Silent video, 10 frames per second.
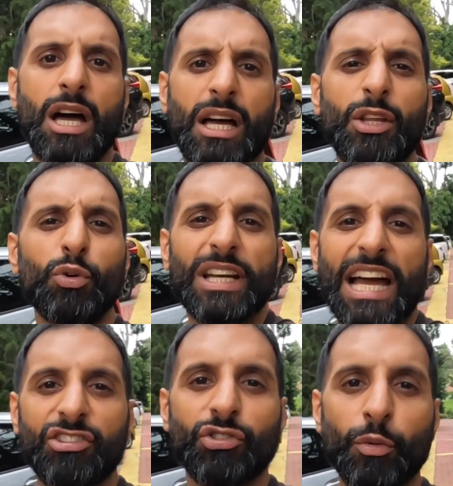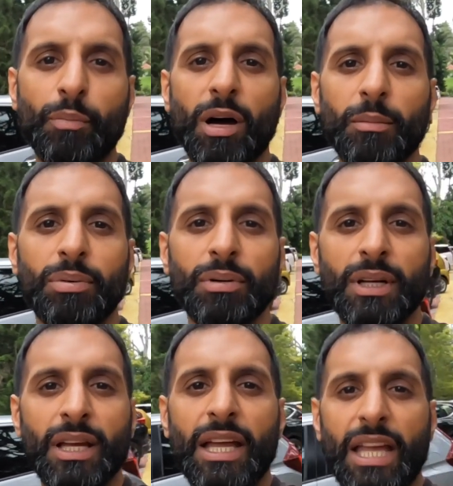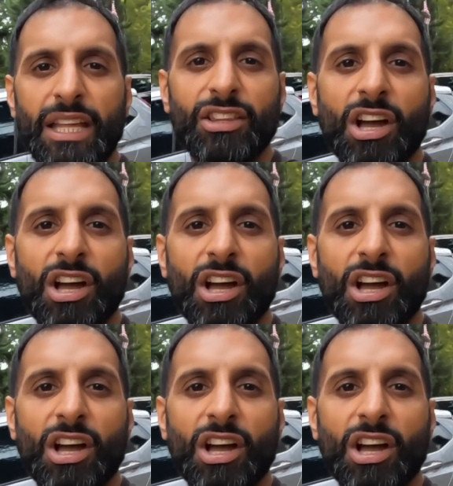a little gastro pub in